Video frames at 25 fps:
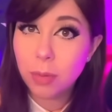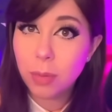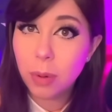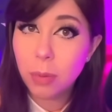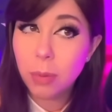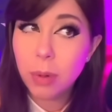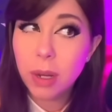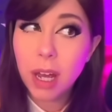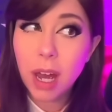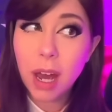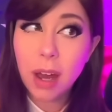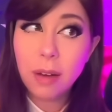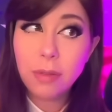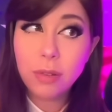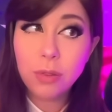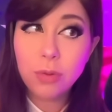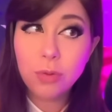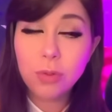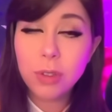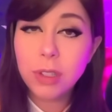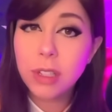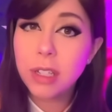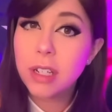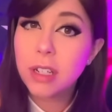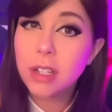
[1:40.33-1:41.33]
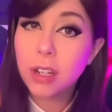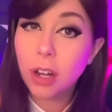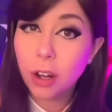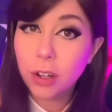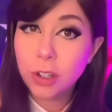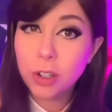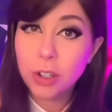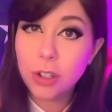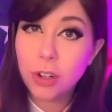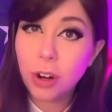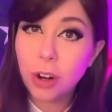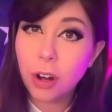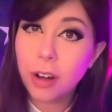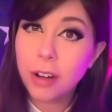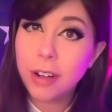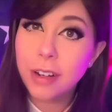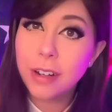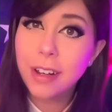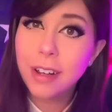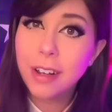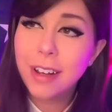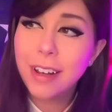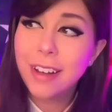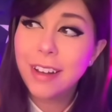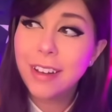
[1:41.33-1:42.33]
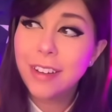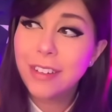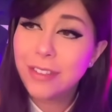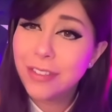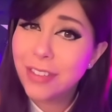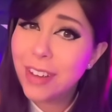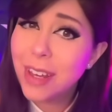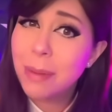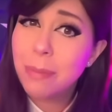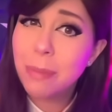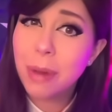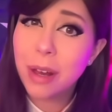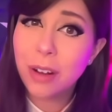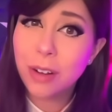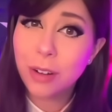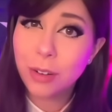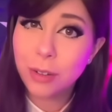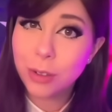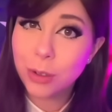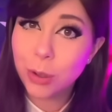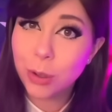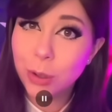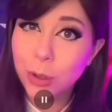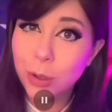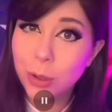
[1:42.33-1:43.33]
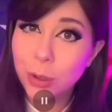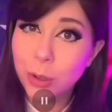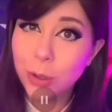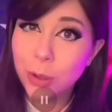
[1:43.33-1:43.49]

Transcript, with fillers: but we haven't really touched on female loneliness.